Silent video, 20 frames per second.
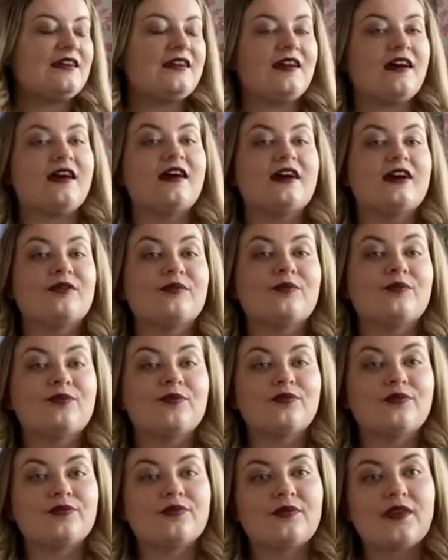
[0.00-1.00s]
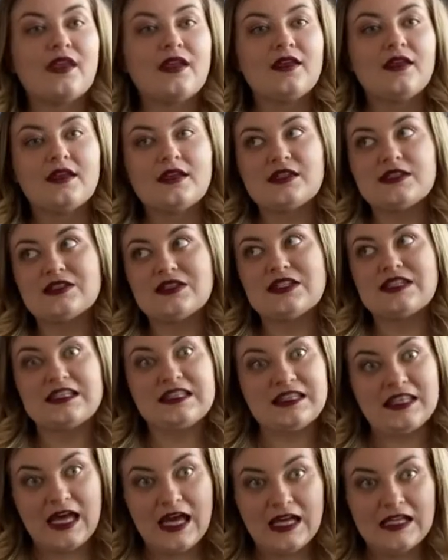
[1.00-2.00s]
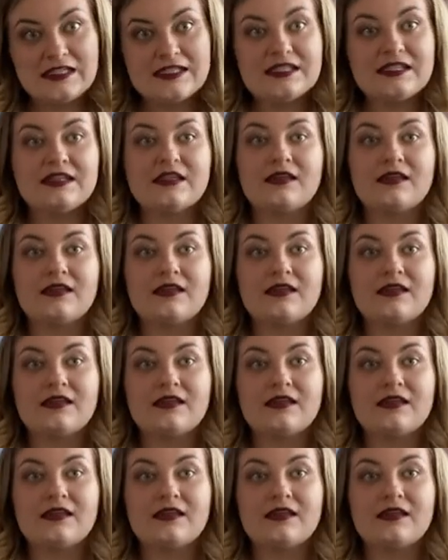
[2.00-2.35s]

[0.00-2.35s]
So I did that.